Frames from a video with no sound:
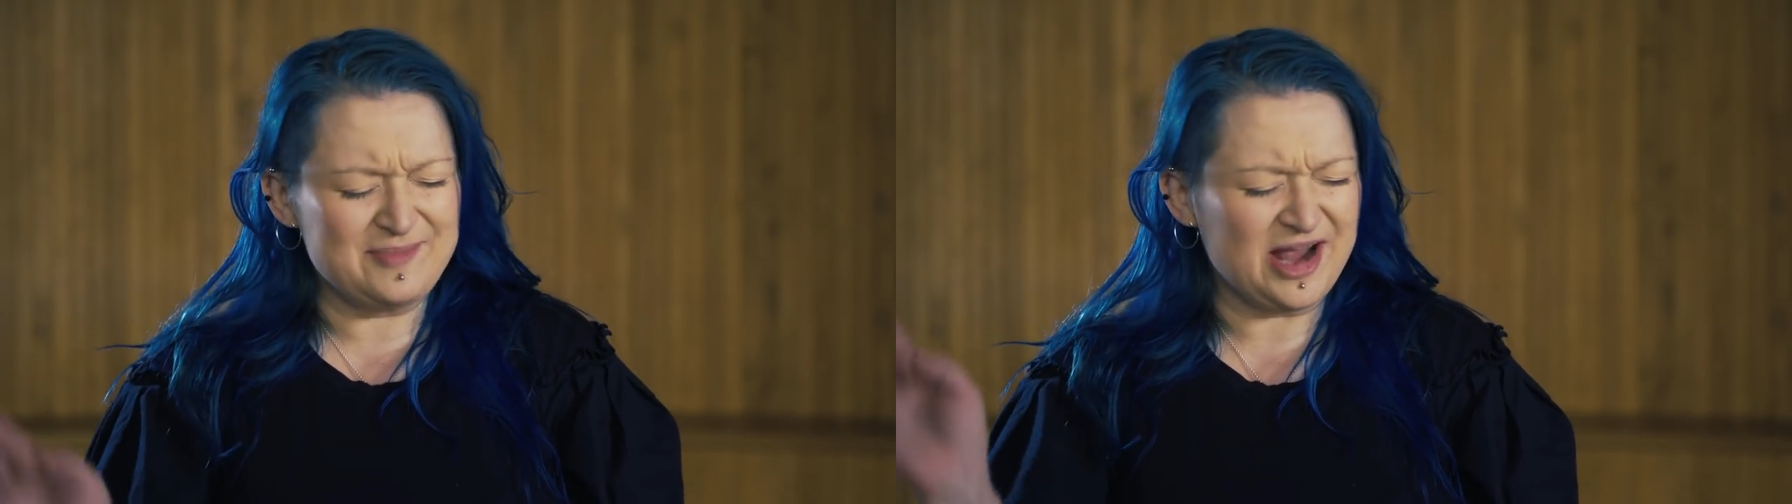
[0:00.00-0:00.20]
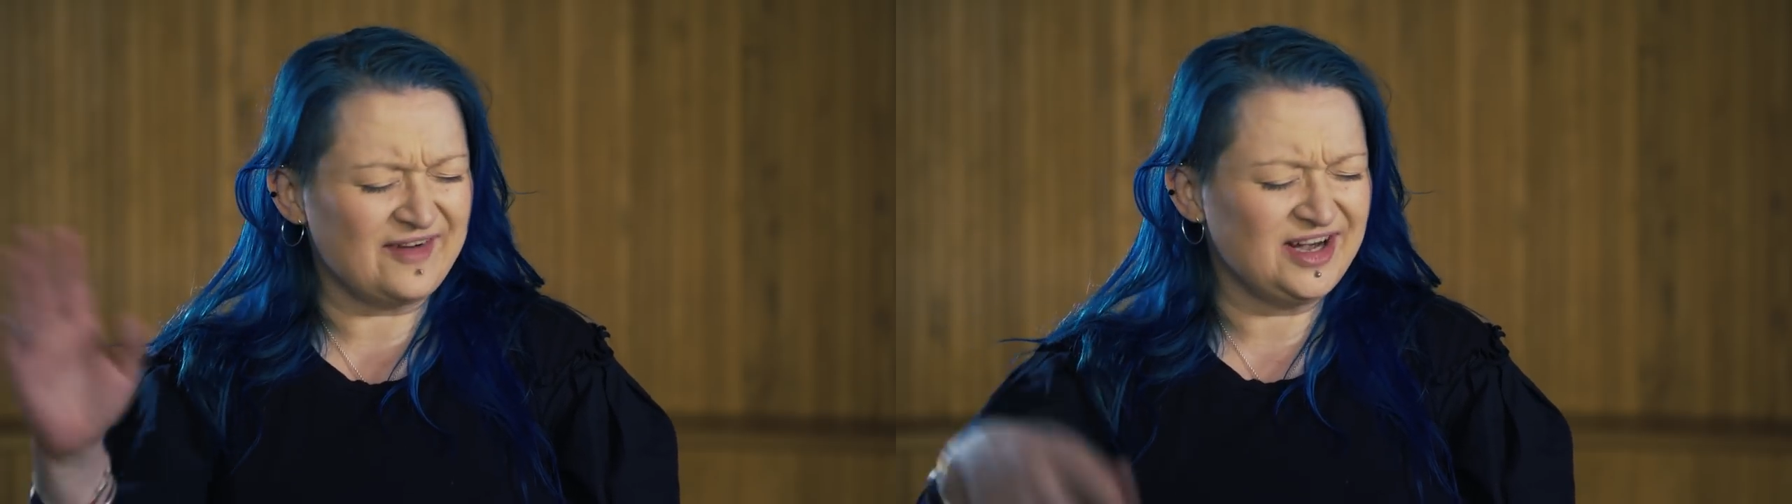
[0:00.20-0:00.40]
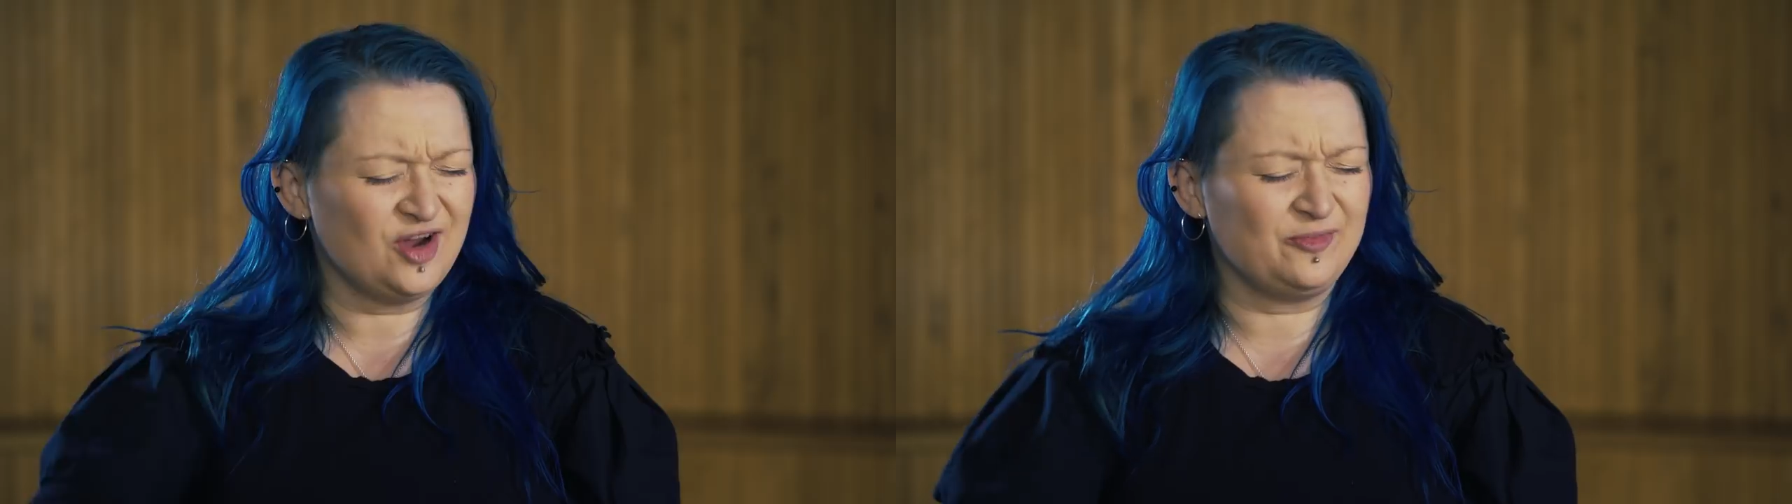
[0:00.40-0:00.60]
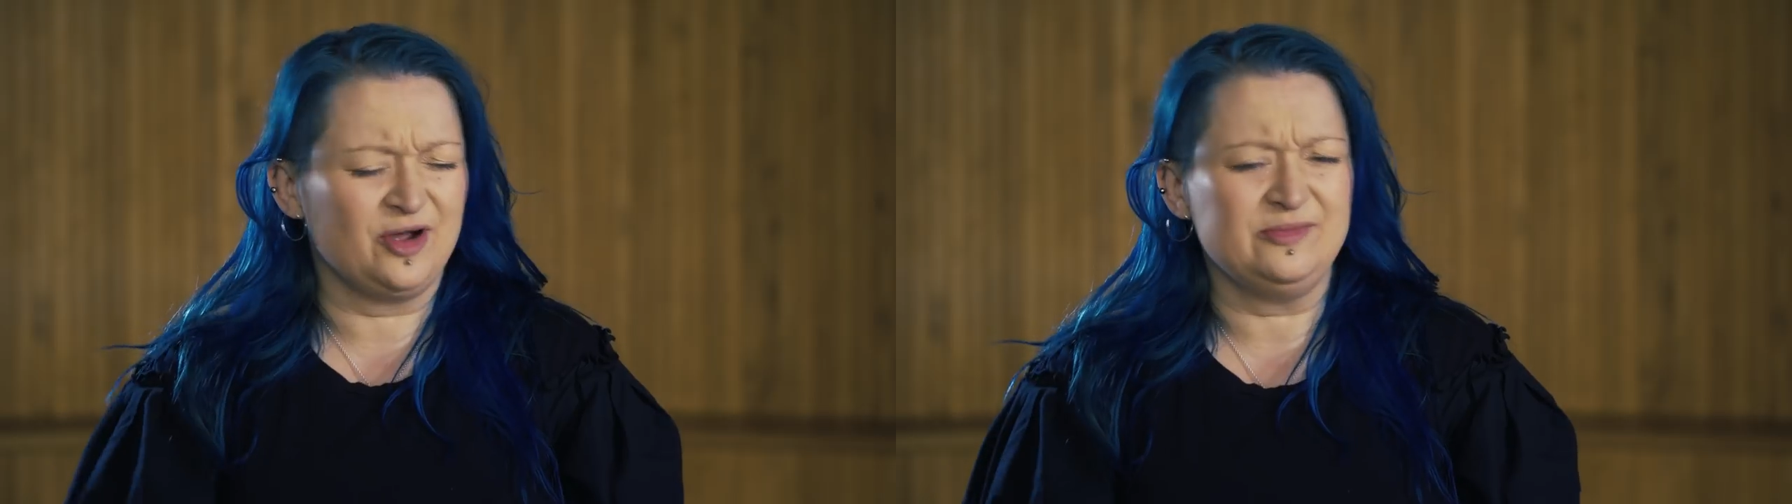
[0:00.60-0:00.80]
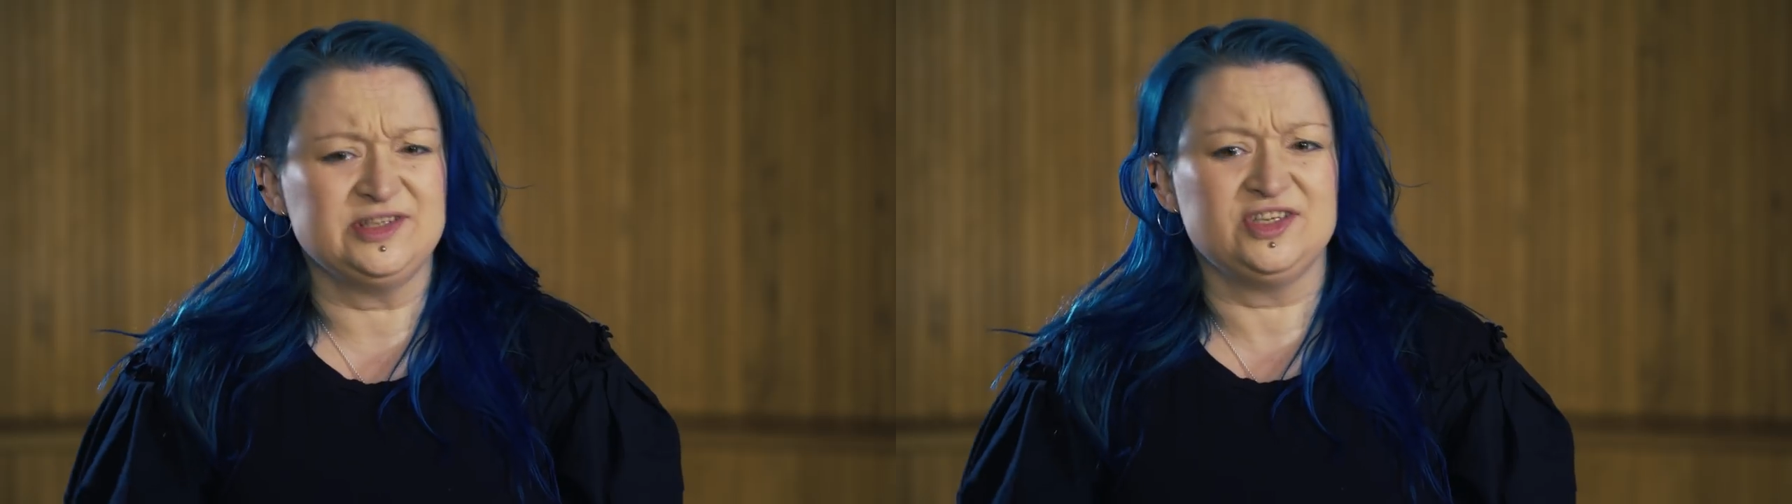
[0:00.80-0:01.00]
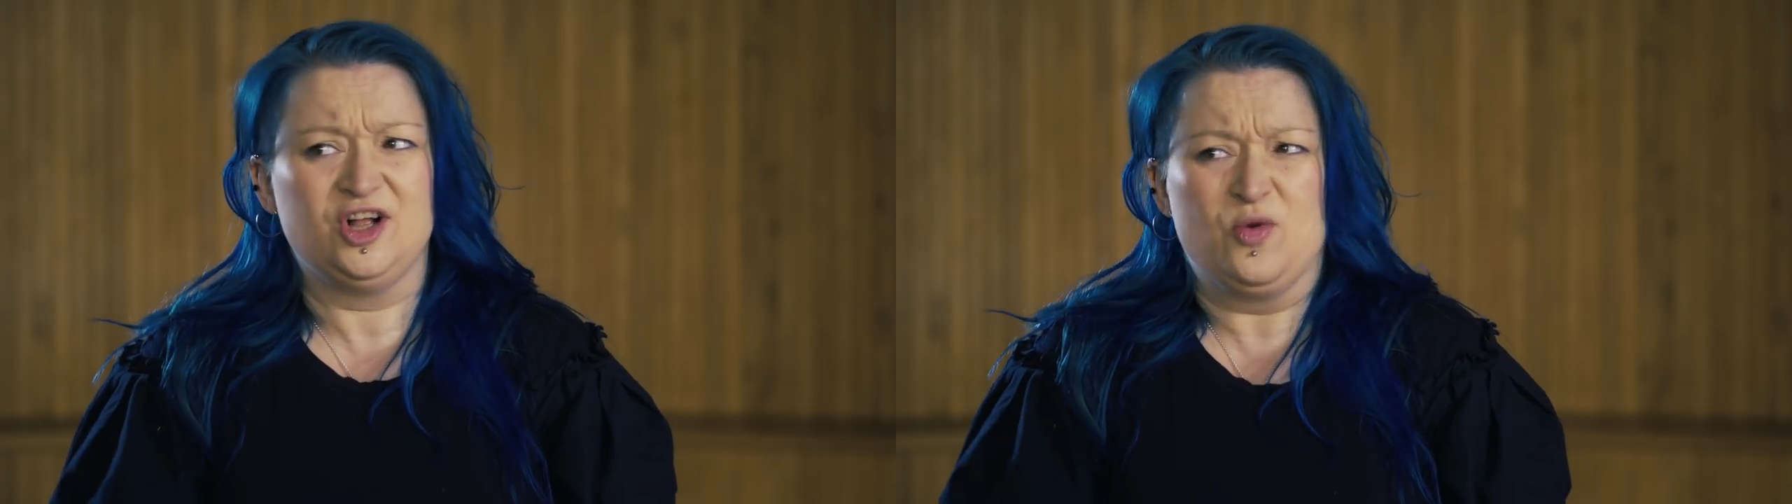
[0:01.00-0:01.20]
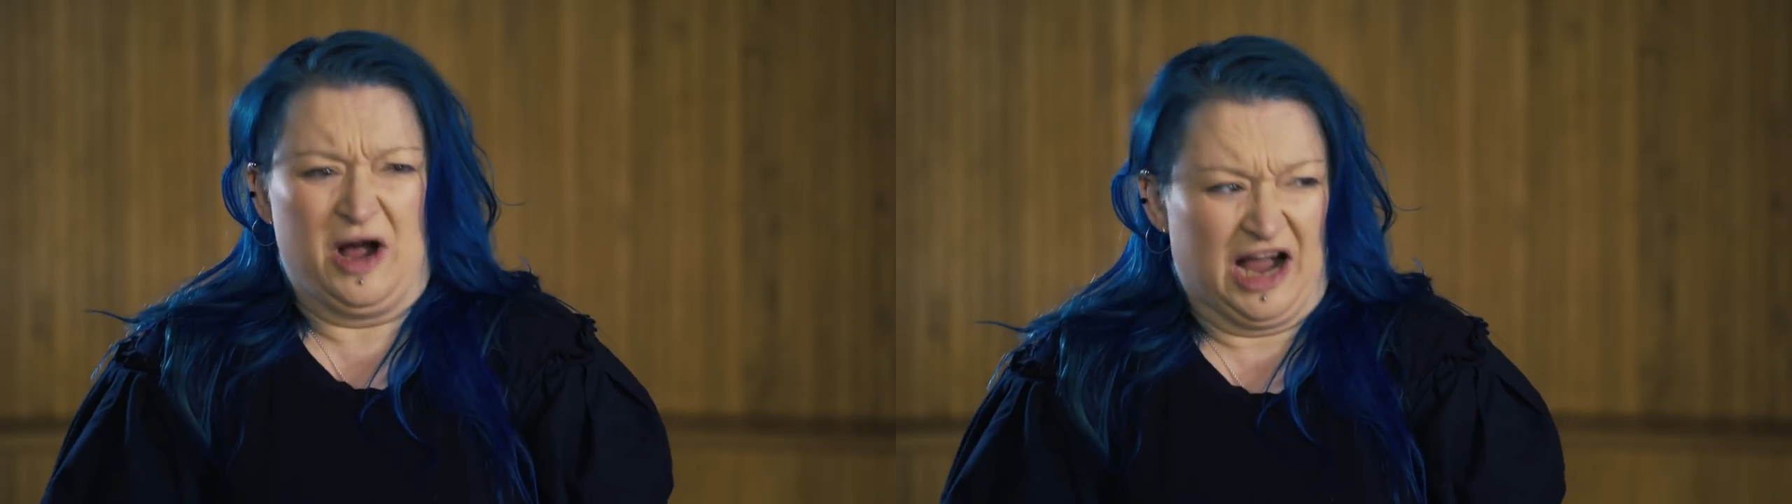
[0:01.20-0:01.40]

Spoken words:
Barrie, no problem at all.